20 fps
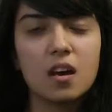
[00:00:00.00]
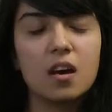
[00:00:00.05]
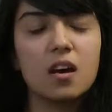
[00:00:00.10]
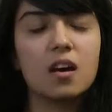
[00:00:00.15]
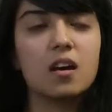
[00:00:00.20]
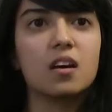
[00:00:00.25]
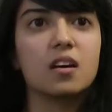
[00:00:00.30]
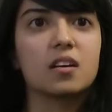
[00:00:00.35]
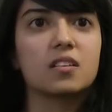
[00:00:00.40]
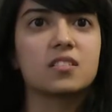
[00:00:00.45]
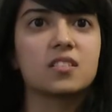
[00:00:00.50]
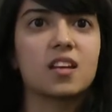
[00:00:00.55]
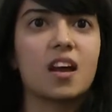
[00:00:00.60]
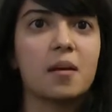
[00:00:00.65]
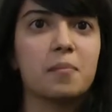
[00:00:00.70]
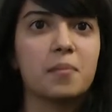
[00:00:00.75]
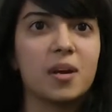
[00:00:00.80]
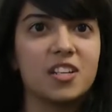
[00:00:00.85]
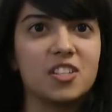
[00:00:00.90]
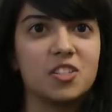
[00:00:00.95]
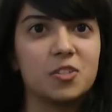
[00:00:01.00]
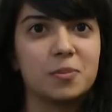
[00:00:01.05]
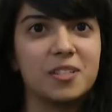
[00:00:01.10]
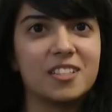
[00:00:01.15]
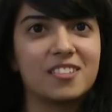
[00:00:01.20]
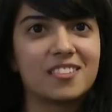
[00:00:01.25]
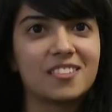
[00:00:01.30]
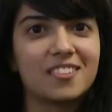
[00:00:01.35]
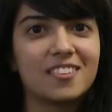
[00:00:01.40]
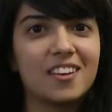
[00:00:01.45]
Ah, oh, time
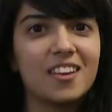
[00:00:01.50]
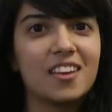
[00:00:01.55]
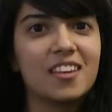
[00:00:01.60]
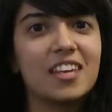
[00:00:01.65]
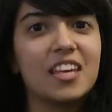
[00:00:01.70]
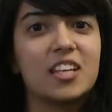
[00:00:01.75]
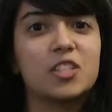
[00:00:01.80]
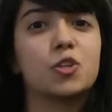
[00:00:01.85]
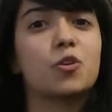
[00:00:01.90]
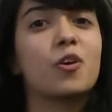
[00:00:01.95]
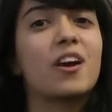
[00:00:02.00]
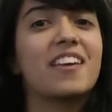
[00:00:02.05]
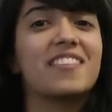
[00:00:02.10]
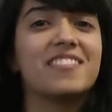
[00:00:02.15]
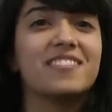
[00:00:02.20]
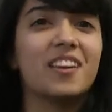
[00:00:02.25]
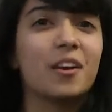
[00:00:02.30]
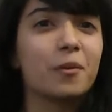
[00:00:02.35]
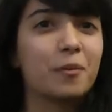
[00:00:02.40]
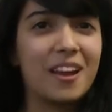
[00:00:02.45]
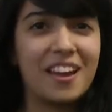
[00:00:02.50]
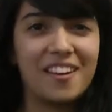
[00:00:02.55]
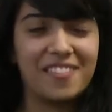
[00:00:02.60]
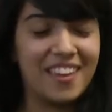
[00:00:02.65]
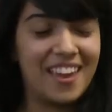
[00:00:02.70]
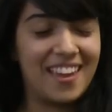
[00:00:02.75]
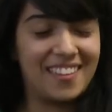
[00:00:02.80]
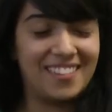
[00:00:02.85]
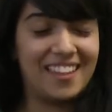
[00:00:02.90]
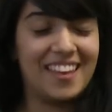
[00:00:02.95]
management get your head around
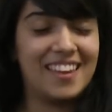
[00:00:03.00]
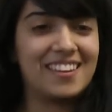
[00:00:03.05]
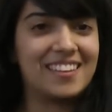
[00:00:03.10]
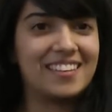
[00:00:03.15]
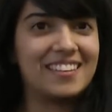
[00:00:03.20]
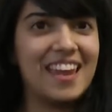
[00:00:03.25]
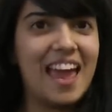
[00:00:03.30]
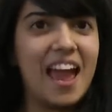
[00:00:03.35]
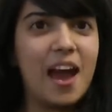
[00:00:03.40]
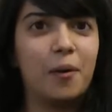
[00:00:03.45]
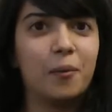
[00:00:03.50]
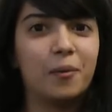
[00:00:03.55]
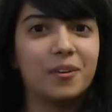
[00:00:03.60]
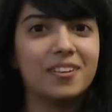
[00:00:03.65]
that like now.